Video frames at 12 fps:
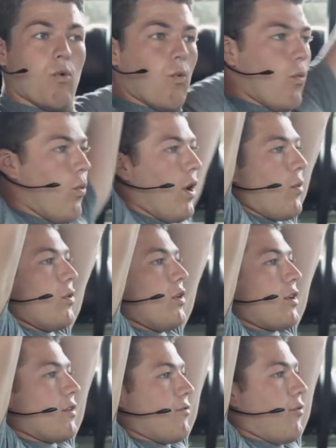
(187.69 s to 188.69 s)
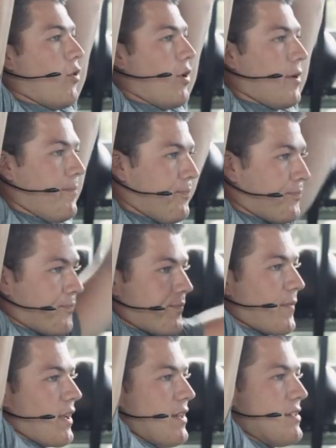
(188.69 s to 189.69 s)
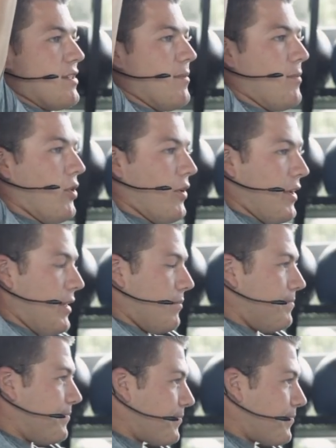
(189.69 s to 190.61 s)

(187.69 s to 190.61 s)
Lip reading: What we're looking for is the ability